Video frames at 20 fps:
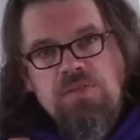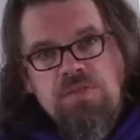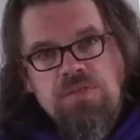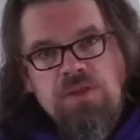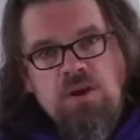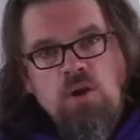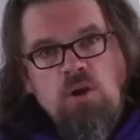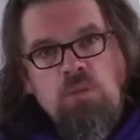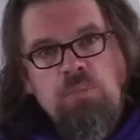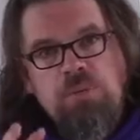
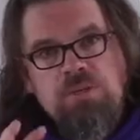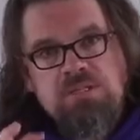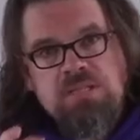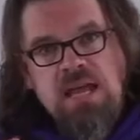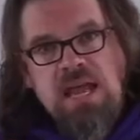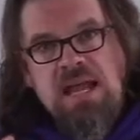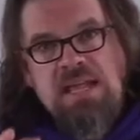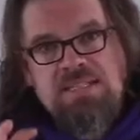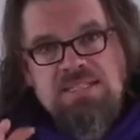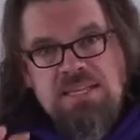
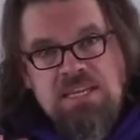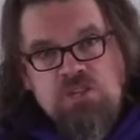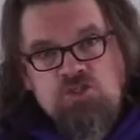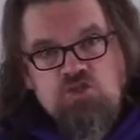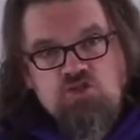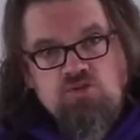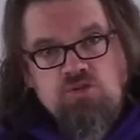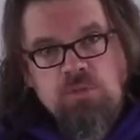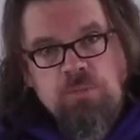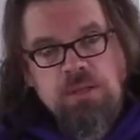therapist as
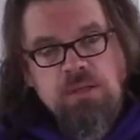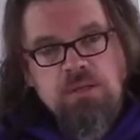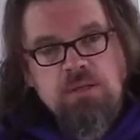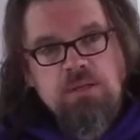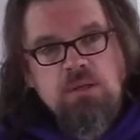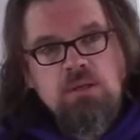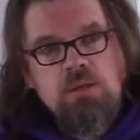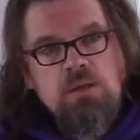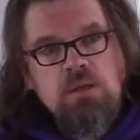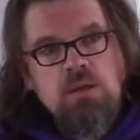instrument.
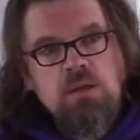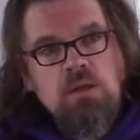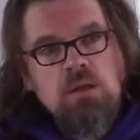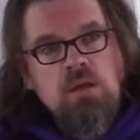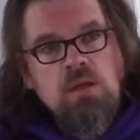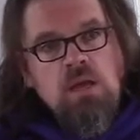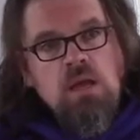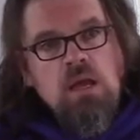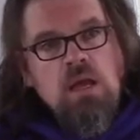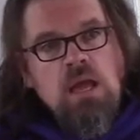
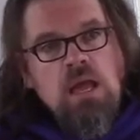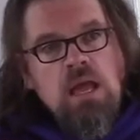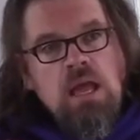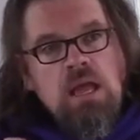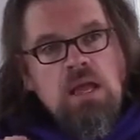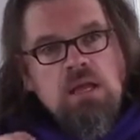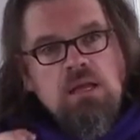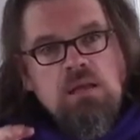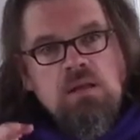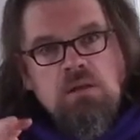
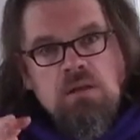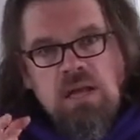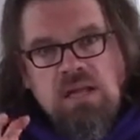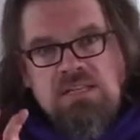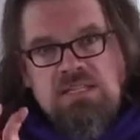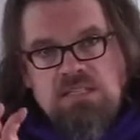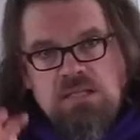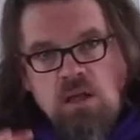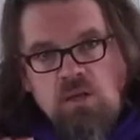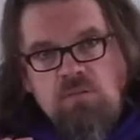Okay,
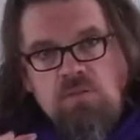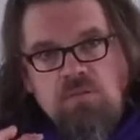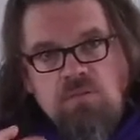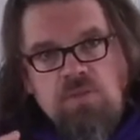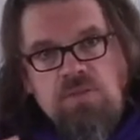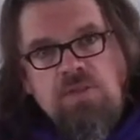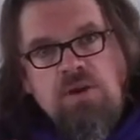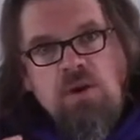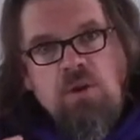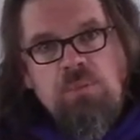self of
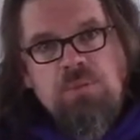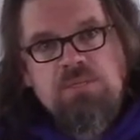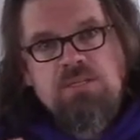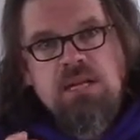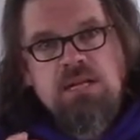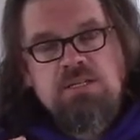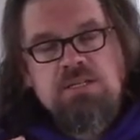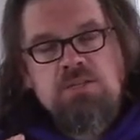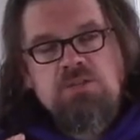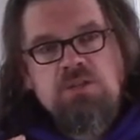the therapist
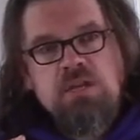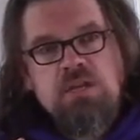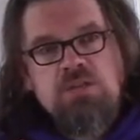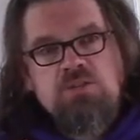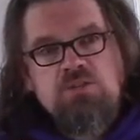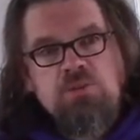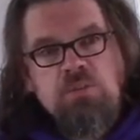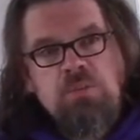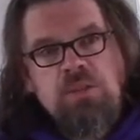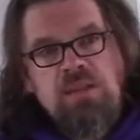as an
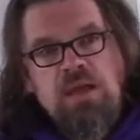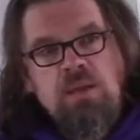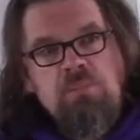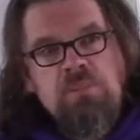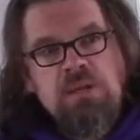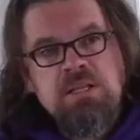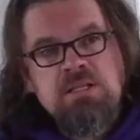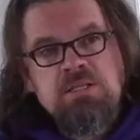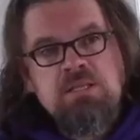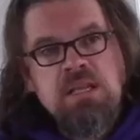instrument. That
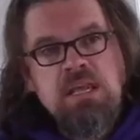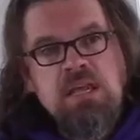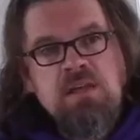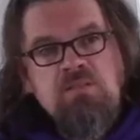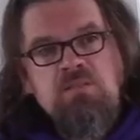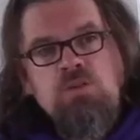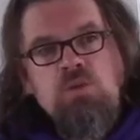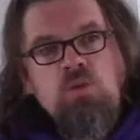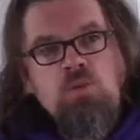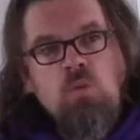means
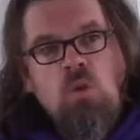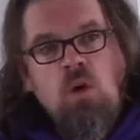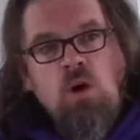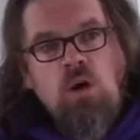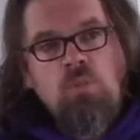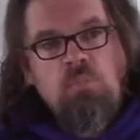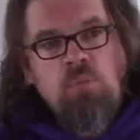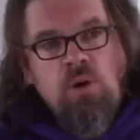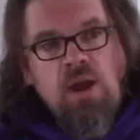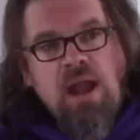if you
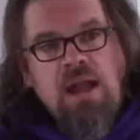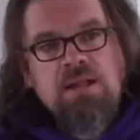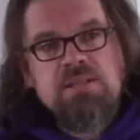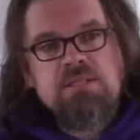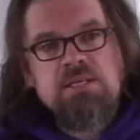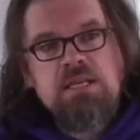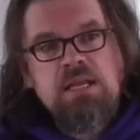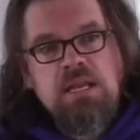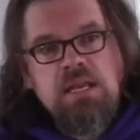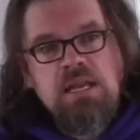are
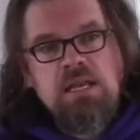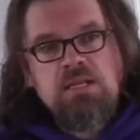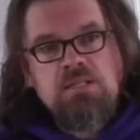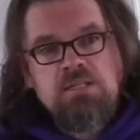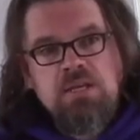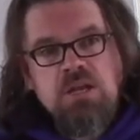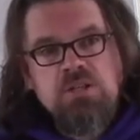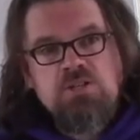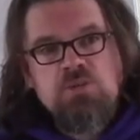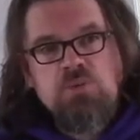practicing getting in
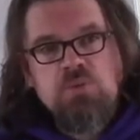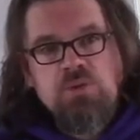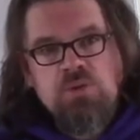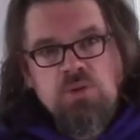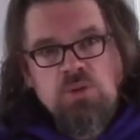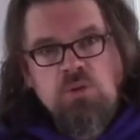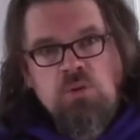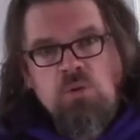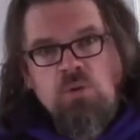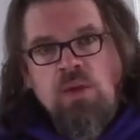touch with
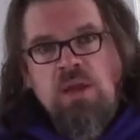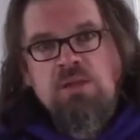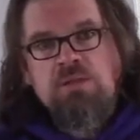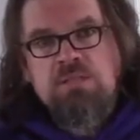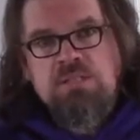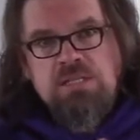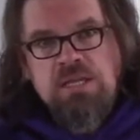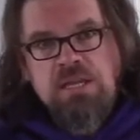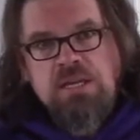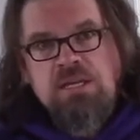you and
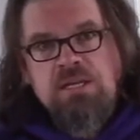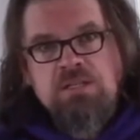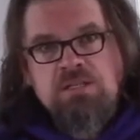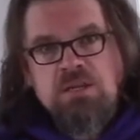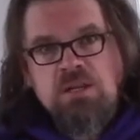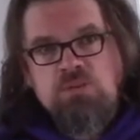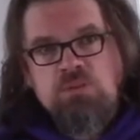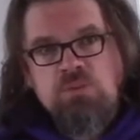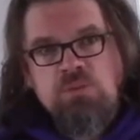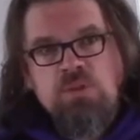staying in
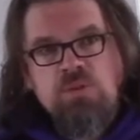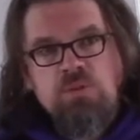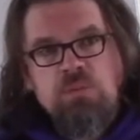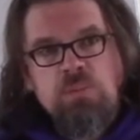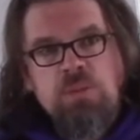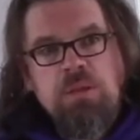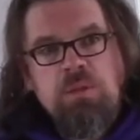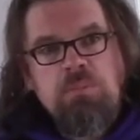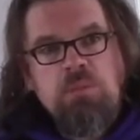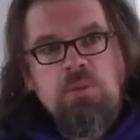touch with other
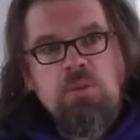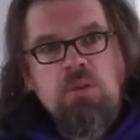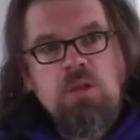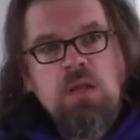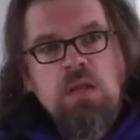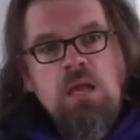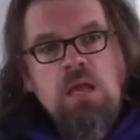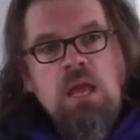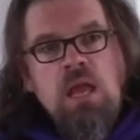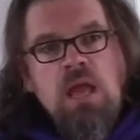people,
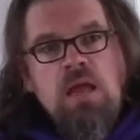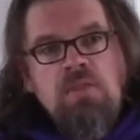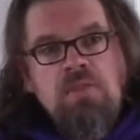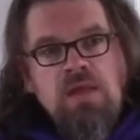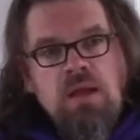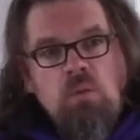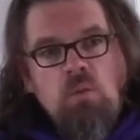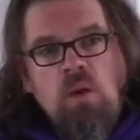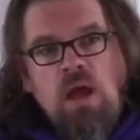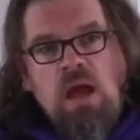
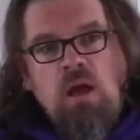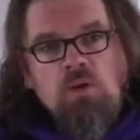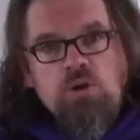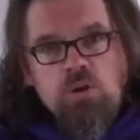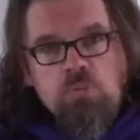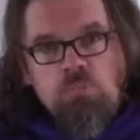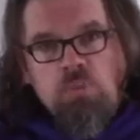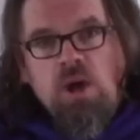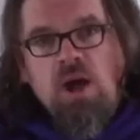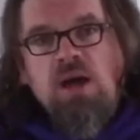that how
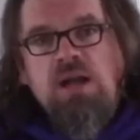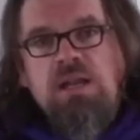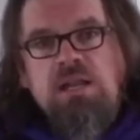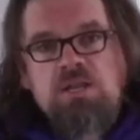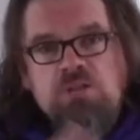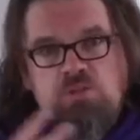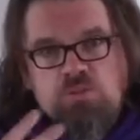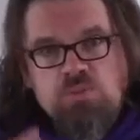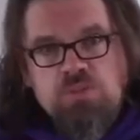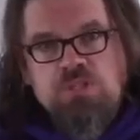your body
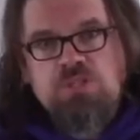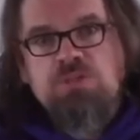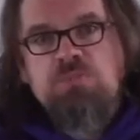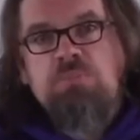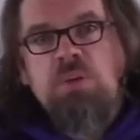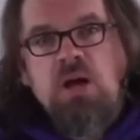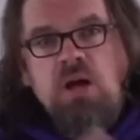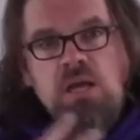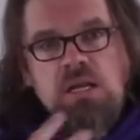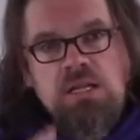is
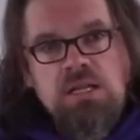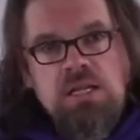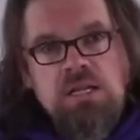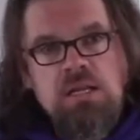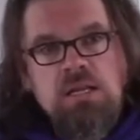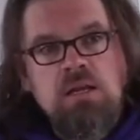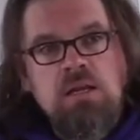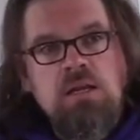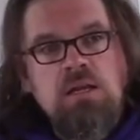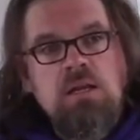
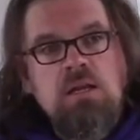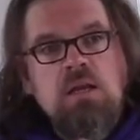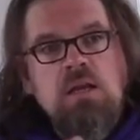responding